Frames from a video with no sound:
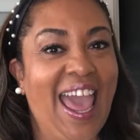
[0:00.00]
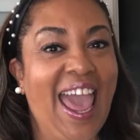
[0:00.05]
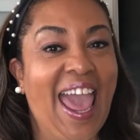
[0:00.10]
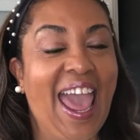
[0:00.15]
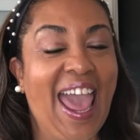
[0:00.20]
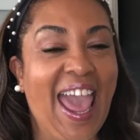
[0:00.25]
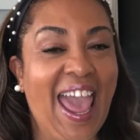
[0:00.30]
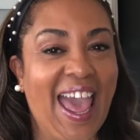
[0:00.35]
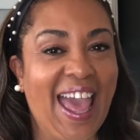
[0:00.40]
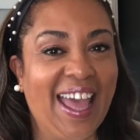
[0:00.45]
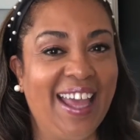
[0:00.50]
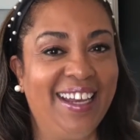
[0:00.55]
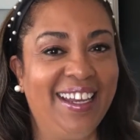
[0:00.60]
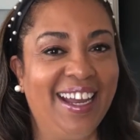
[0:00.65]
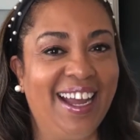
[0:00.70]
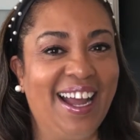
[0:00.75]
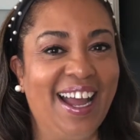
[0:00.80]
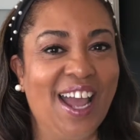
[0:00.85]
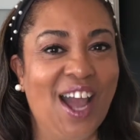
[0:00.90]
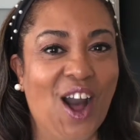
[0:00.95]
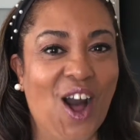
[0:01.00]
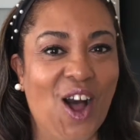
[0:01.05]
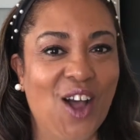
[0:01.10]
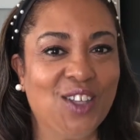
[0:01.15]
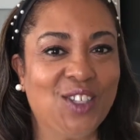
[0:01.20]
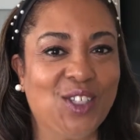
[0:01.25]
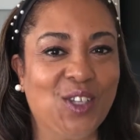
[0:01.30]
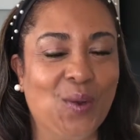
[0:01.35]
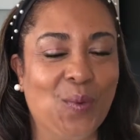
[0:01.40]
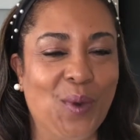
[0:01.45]
And I
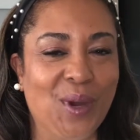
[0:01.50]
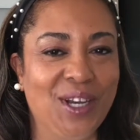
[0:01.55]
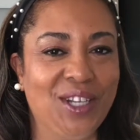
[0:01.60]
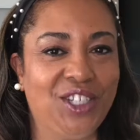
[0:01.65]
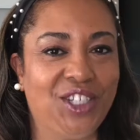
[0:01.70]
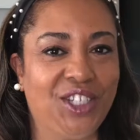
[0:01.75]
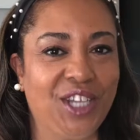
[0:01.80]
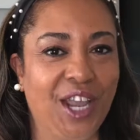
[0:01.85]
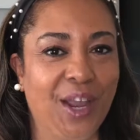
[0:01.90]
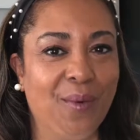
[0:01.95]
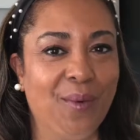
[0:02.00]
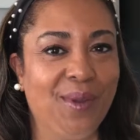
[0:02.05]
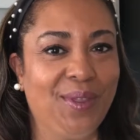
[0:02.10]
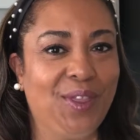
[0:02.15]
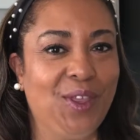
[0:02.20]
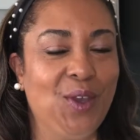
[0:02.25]
also want to share with